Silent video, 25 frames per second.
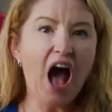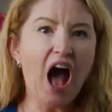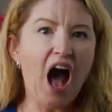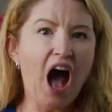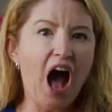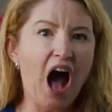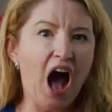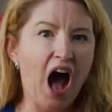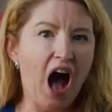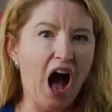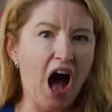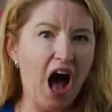
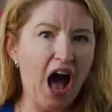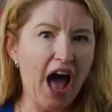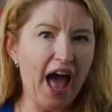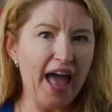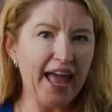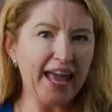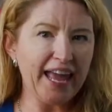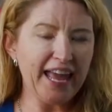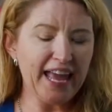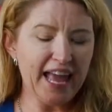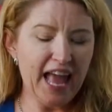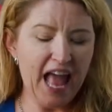
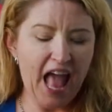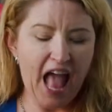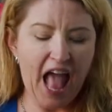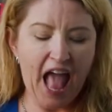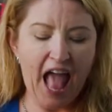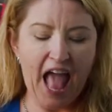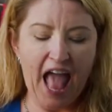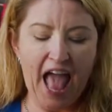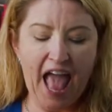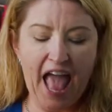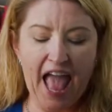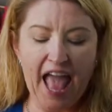I
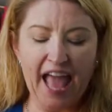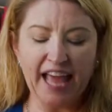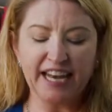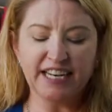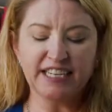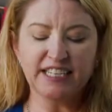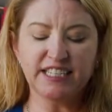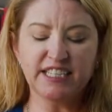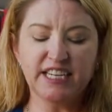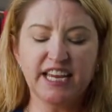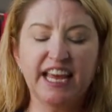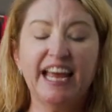
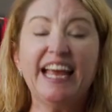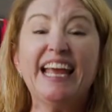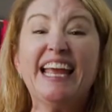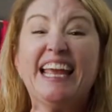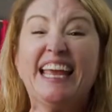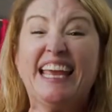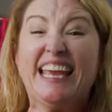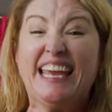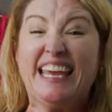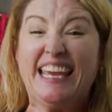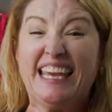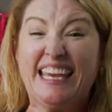and
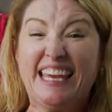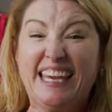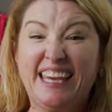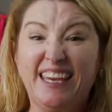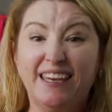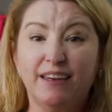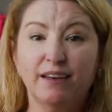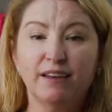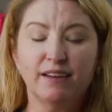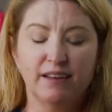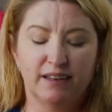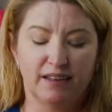E.
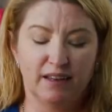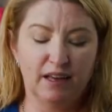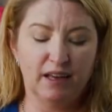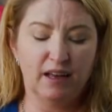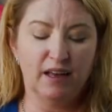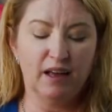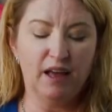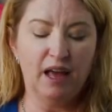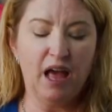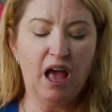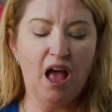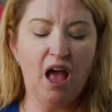
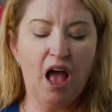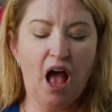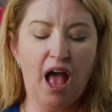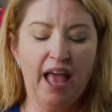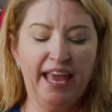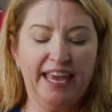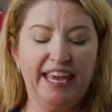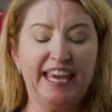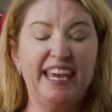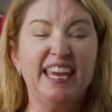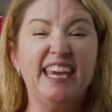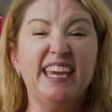
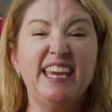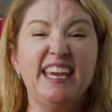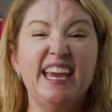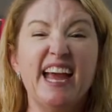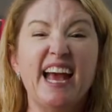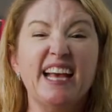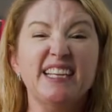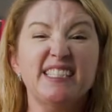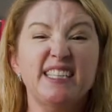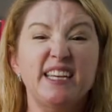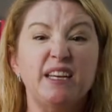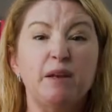E
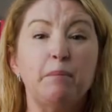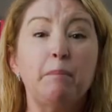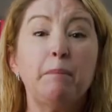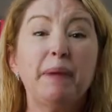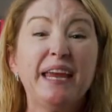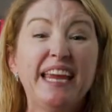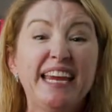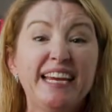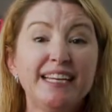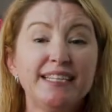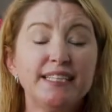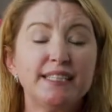as in
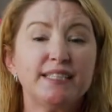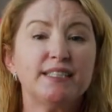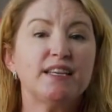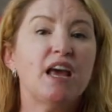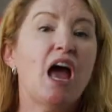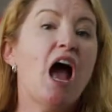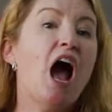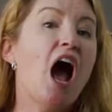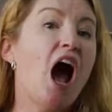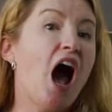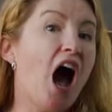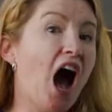
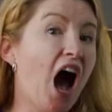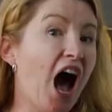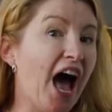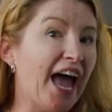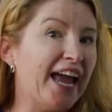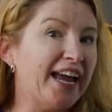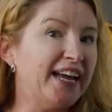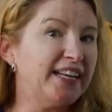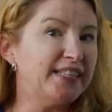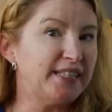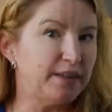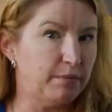peace,
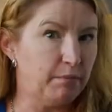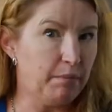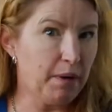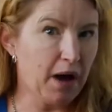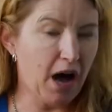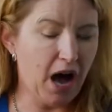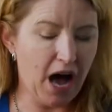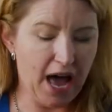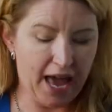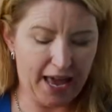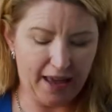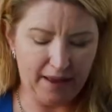I as in
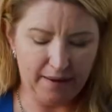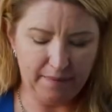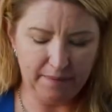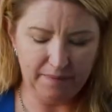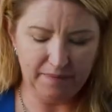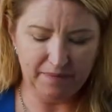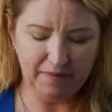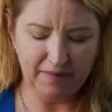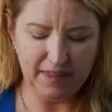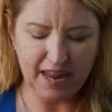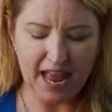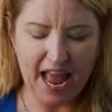pie.
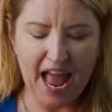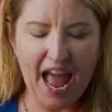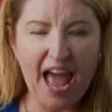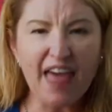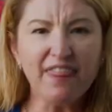And the